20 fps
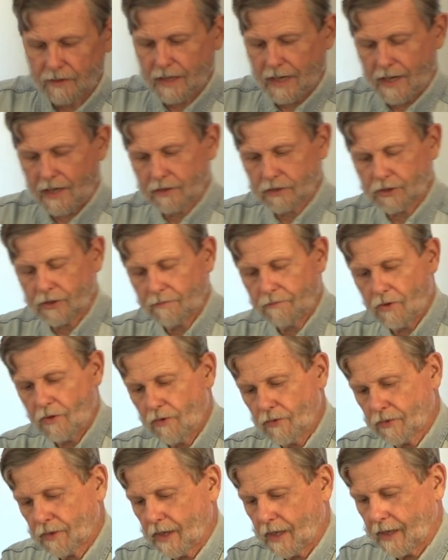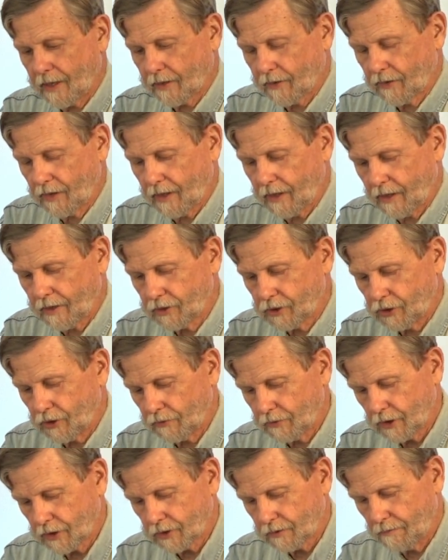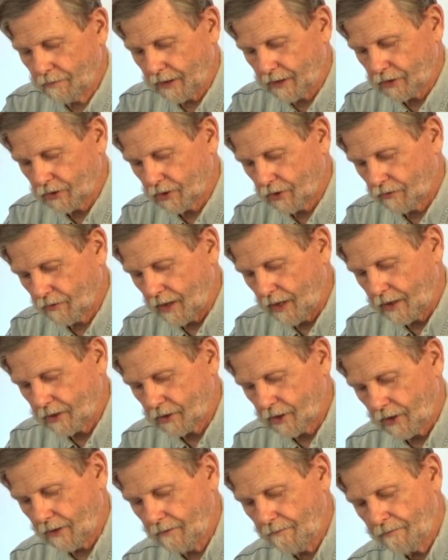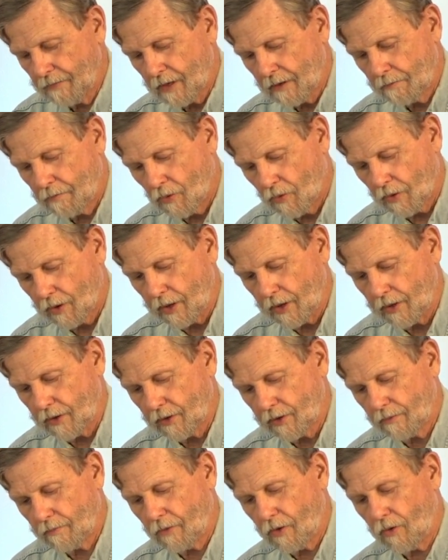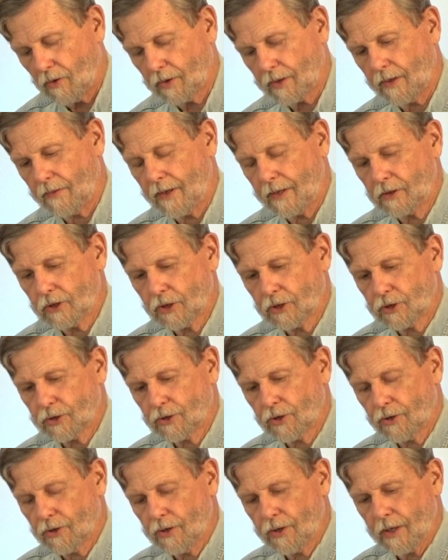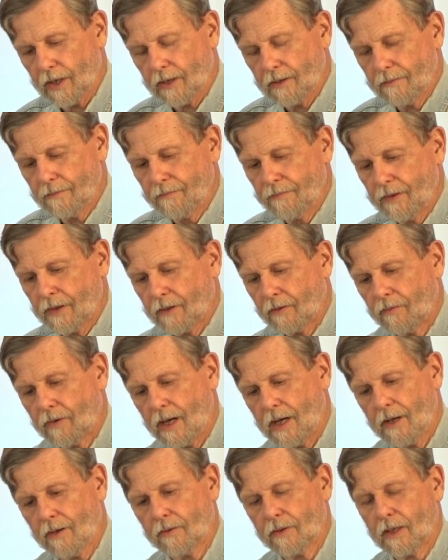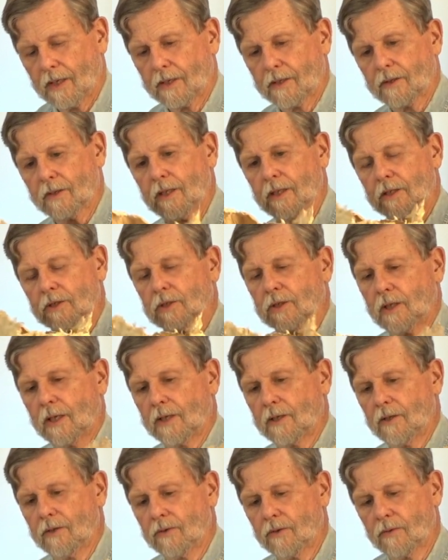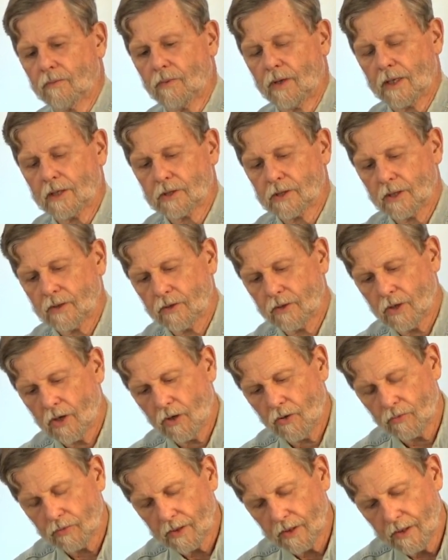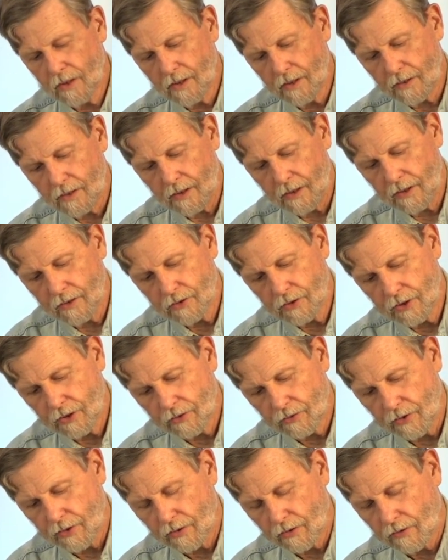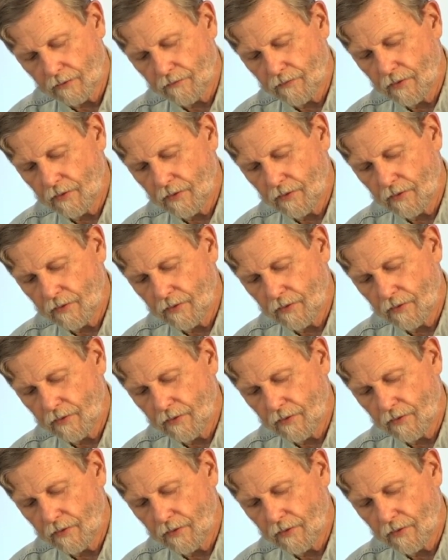cast a mold like this, you just mix the resin, pour it into the mold, and then just turn it around like this, letting the resin coat the interior of